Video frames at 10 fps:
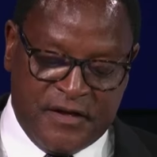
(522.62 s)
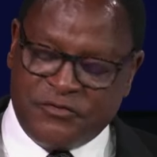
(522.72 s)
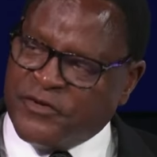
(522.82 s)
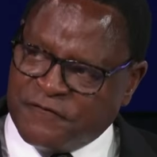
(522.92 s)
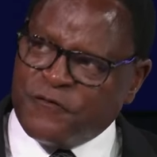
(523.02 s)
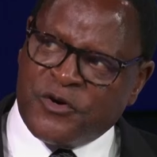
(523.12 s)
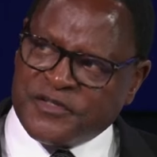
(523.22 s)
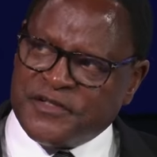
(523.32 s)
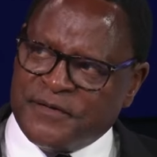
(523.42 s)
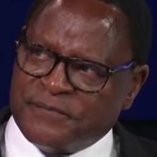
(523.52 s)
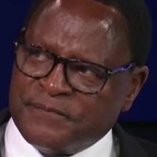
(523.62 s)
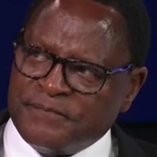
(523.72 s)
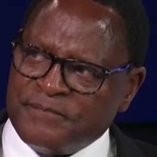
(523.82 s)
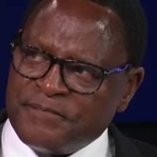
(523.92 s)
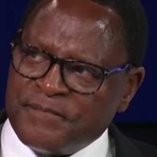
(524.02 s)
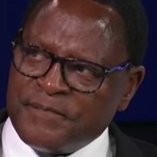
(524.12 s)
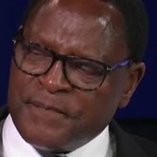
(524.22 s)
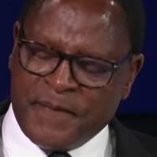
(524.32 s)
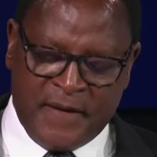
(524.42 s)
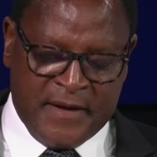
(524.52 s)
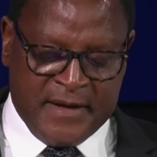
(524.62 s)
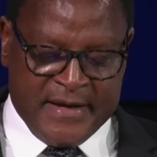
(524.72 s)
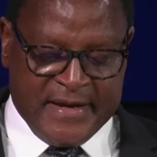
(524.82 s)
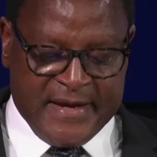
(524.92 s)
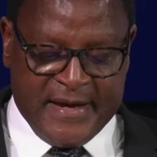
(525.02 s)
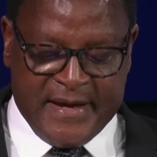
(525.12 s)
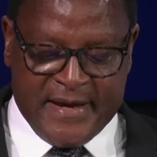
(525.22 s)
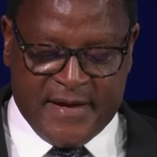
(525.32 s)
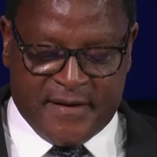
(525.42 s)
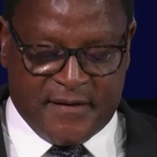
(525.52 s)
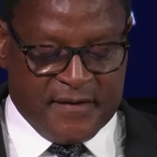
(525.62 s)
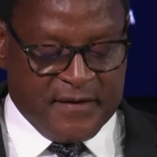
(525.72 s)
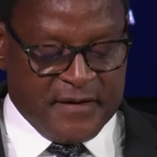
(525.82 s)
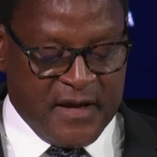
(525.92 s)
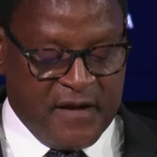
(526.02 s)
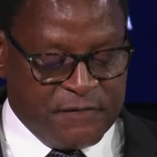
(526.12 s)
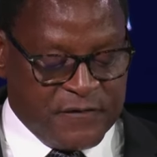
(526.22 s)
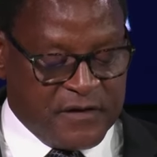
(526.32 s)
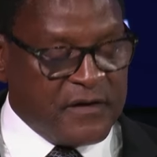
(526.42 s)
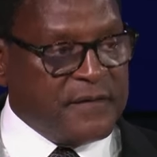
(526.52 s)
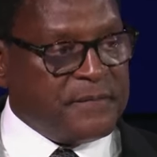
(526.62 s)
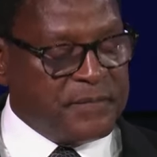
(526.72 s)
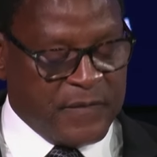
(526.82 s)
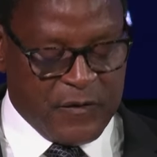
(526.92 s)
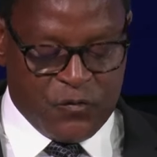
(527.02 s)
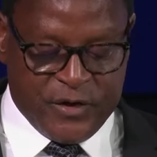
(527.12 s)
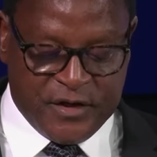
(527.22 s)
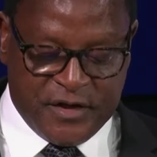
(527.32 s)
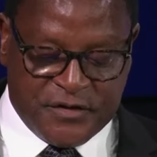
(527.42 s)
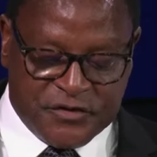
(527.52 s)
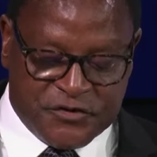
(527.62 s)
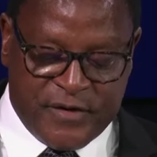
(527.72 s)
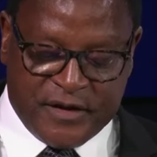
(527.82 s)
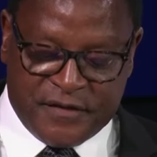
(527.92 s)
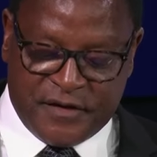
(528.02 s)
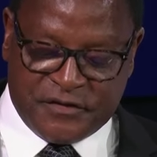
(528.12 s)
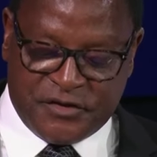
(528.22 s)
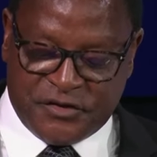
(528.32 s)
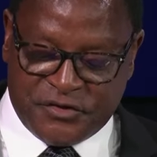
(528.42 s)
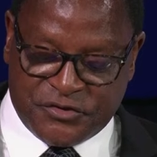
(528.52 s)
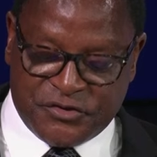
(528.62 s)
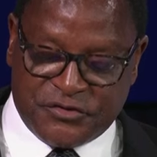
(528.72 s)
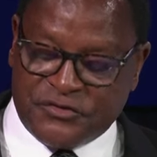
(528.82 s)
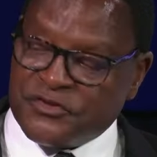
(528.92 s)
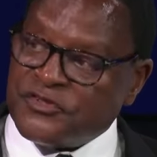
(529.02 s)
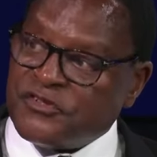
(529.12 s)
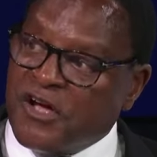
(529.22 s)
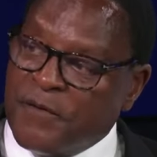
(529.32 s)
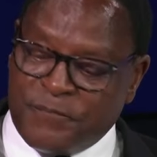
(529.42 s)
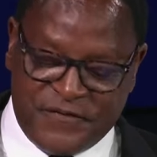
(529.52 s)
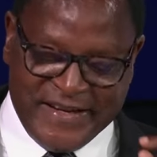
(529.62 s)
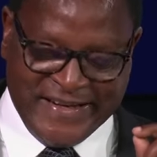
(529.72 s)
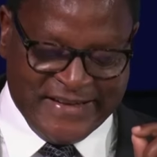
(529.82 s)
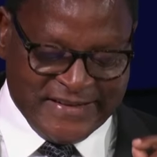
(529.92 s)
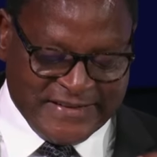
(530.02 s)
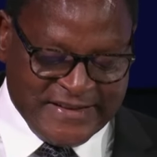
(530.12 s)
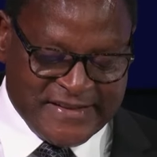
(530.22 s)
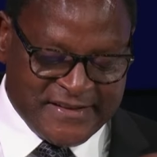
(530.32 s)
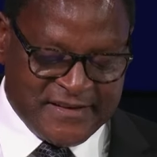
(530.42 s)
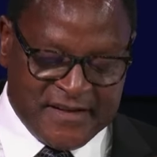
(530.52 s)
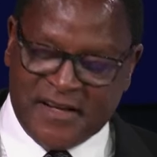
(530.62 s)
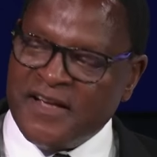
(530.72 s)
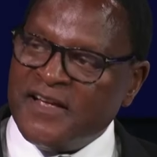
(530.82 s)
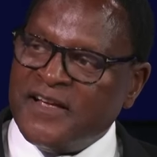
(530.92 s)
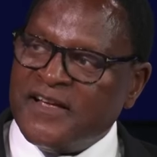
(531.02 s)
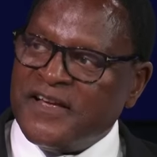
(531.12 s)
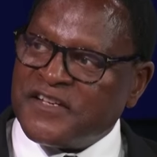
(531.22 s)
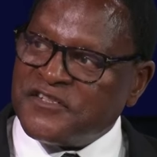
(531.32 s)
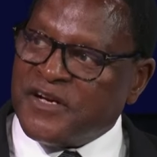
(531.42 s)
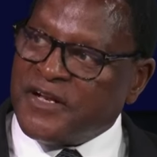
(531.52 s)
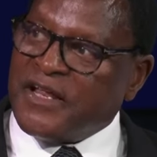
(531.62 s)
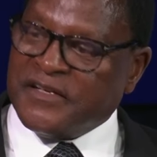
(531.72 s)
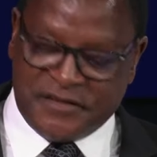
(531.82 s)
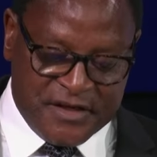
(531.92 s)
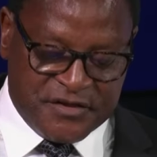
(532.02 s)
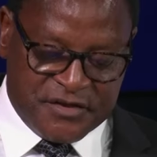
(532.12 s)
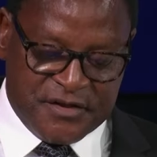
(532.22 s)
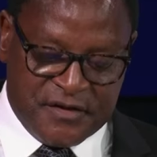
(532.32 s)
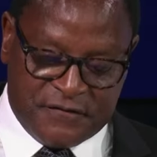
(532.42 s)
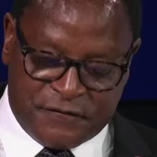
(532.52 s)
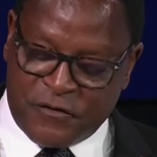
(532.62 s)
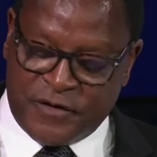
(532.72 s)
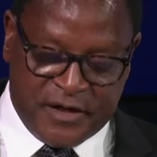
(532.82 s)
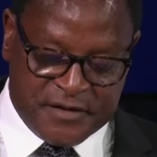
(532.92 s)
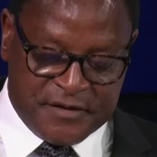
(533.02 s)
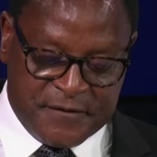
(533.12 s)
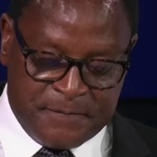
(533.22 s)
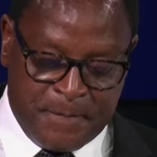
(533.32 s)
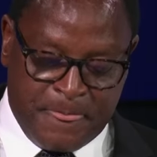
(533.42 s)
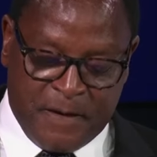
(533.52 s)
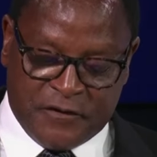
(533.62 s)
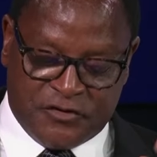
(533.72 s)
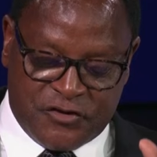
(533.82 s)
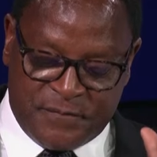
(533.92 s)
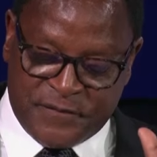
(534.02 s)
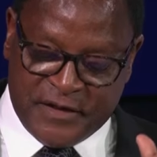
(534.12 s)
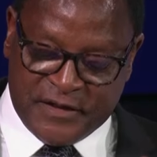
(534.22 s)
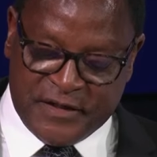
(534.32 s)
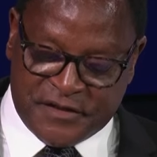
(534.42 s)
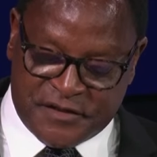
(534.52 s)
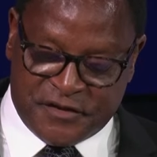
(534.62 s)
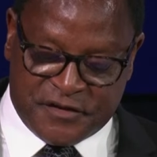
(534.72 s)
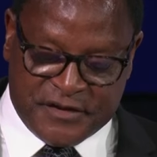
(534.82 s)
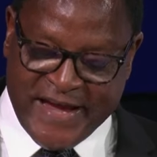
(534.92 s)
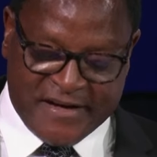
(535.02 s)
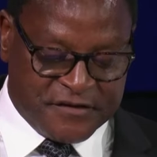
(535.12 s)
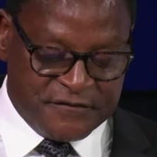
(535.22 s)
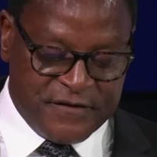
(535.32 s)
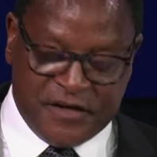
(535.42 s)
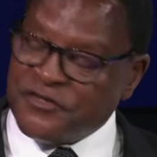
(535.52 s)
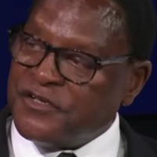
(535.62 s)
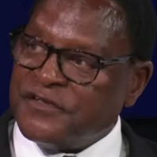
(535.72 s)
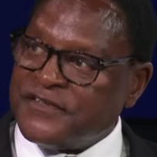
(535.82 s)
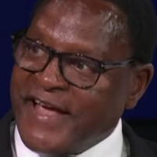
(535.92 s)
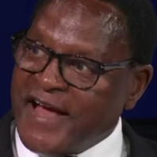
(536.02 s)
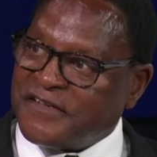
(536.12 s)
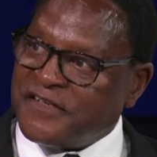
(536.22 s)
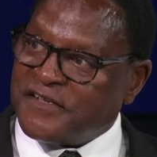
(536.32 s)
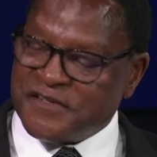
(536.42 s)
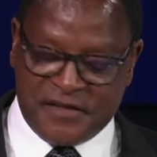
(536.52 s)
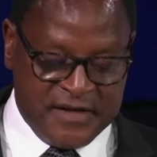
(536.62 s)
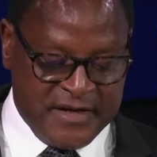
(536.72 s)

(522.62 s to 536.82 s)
to enforce them. And in Africa, we need to strengthen institutions to stop the illicit externalization of forex, stop the illicit tax evasion tactics